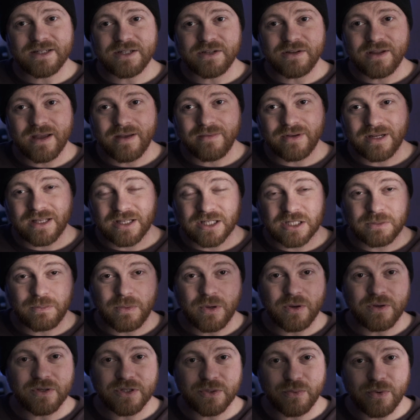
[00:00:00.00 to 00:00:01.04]
Do you have any
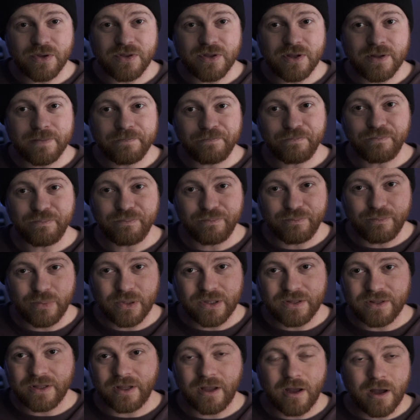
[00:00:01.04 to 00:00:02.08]
experience with it? Put it
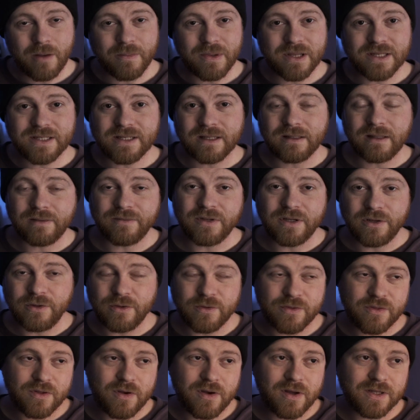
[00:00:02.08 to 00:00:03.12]
in the comments. I'd love to hear your
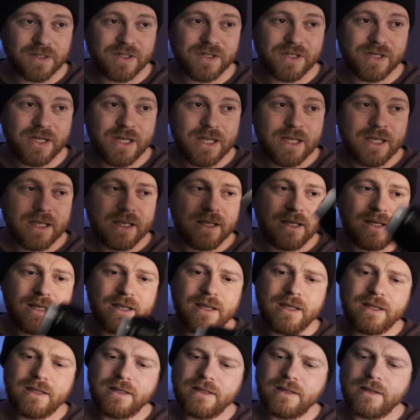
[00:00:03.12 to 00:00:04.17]
thoughts.
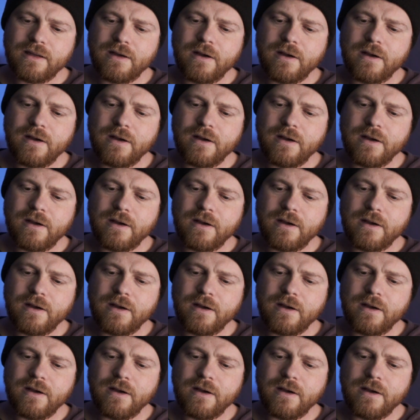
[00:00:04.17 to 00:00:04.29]
And